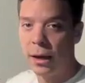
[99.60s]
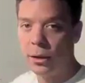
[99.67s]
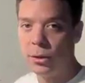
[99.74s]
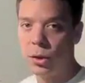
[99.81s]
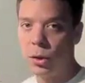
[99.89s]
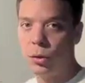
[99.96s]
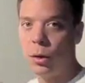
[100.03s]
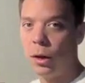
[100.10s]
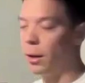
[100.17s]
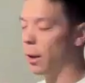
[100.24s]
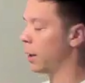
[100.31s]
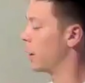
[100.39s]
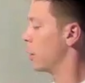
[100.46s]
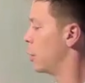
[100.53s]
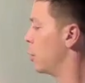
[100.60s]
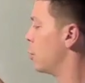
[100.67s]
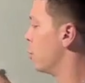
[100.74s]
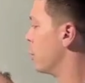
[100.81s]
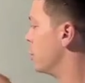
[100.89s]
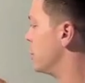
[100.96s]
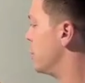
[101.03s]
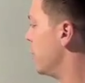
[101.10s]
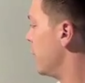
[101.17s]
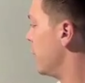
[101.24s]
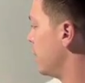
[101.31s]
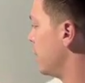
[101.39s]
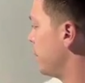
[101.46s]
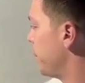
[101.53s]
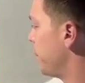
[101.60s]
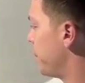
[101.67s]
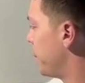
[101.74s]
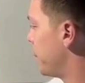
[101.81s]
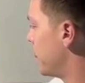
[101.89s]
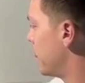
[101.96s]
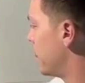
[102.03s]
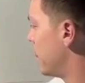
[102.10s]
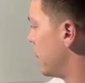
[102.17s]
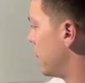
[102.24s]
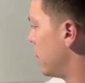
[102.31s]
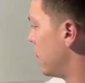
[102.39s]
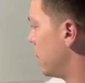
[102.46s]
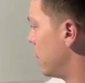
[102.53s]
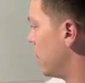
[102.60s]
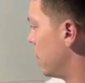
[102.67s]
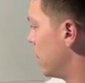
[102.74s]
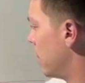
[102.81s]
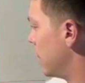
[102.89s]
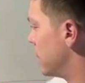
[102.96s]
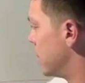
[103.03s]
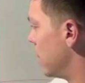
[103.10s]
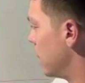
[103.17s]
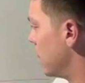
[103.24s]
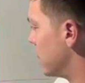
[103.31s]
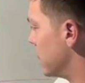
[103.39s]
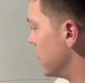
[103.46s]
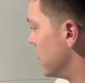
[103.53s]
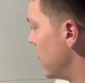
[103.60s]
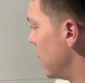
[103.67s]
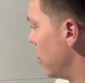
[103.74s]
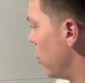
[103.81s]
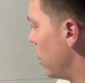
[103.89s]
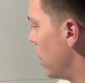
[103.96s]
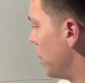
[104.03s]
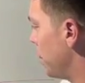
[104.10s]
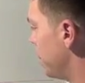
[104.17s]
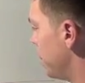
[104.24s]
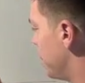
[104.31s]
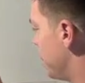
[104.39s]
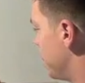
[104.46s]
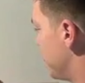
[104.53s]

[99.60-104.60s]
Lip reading: into a good routine, let's say this is day 1,